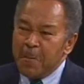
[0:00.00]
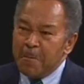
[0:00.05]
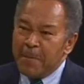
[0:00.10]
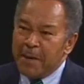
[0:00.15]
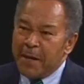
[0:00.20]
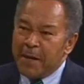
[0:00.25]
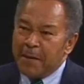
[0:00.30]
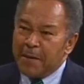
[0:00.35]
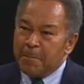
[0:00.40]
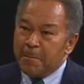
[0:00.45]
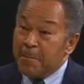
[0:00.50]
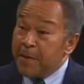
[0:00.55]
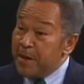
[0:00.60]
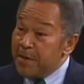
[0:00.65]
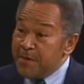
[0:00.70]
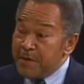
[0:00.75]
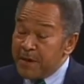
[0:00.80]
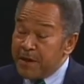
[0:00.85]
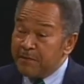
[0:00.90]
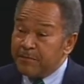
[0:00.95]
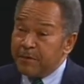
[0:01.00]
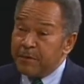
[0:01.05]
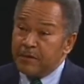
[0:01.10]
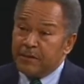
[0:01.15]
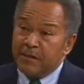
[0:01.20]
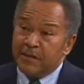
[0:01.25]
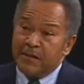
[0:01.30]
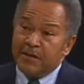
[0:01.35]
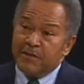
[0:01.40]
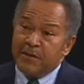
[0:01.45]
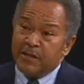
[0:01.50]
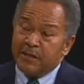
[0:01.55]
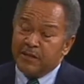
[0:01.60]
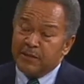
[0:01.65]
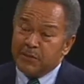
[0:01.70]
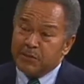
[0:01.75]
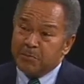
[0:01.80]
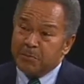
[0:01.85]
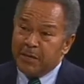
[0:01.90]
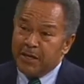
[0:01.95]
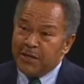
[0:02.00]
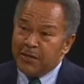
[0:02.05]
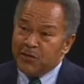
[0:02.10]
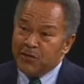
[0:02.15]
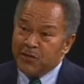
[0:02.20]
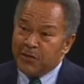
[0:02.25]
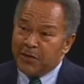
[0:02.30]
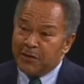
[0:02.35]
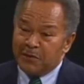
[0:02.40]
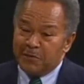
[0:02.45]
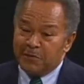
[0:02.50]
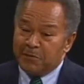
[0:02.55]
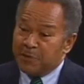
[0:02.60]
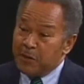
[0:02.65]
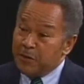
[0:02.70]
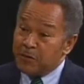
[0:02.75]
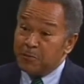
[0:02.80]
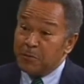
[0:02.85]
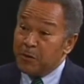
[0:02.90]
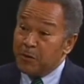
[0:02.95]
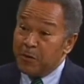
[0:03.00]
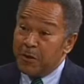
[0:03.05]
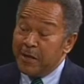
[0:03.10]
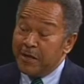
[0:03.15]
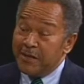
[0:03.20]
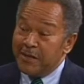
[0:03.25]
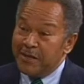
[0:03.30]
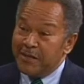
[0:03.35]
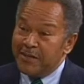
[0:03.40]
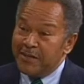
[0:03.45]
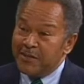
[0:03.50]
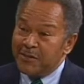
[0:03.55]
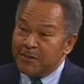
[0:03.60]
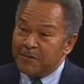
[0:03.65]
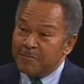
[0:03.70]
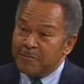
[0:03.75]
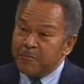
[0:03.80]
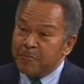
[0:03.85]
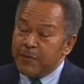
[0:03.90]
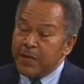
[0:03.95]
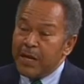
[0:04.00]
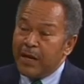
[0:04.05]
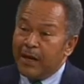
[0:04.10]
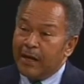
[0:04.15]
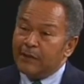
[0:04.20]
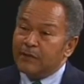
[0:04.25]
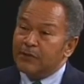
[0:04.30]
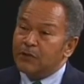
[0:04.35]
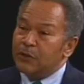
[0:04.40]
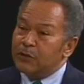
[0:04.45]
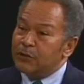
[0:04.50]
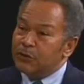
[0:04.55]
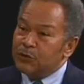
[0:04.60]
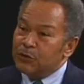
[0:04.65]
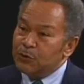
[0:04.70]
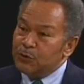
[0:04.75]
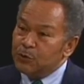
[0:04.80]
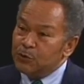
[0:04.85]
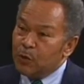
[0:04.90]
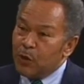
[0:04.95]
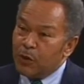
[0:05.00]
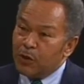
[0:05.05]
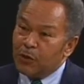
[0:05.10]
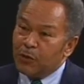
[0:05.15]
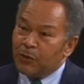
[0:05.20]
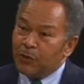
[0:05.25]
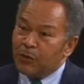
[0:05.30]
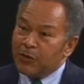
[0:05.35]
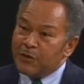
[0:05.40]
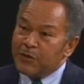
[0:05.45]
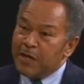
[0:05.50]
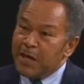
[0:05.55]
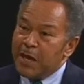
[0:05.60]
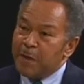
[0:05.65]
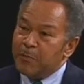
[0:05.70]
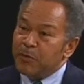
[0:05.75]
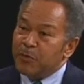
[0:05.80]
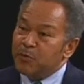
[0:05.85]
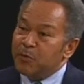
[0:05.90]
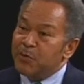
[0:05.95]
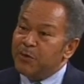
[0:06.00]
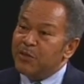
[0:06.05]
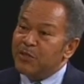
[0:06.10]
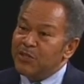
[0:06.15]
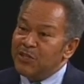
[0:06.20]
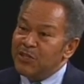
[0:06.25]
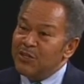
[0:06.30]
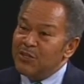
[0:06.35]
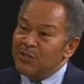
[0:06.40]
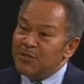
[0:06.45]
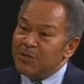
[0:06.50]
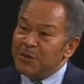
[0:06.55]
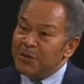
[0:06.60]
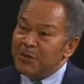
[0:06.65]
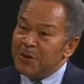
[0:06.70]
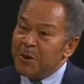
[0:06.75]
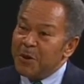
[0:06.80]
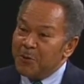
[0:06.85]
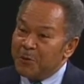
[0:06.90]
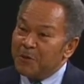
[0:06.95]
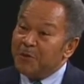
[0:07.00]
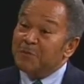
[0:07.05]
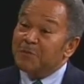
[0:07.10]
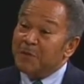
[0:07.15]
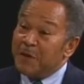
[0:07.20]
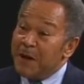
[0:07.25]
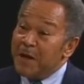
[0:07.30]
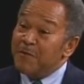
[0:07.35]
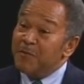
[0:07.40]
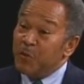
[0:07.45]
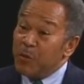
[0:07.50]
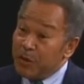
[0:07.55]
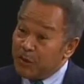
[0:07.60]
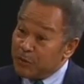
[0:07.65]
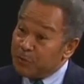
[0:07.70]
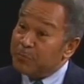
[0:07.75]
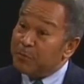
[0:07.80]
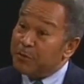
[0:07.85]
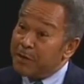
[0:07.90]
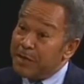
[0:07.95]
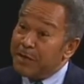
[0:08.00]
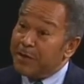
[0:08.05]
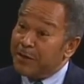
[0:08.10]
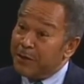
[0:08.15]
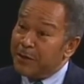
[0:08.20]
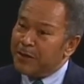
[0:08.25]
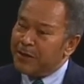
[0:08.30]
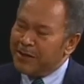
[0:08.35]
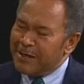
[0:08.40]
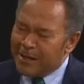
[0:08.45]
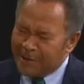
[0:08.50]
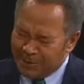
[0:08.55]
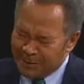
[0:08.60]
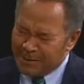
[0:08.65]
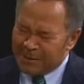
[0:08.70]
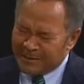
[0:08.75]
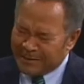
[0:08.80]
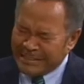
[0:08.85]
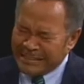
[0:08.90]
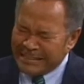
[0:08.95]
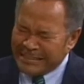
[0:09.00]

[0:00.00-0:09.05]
But a month after delivering the speech at the freshman orientation, I saw a student walk across campus with a T-shirt with the 5 wells printed on it, and I thought,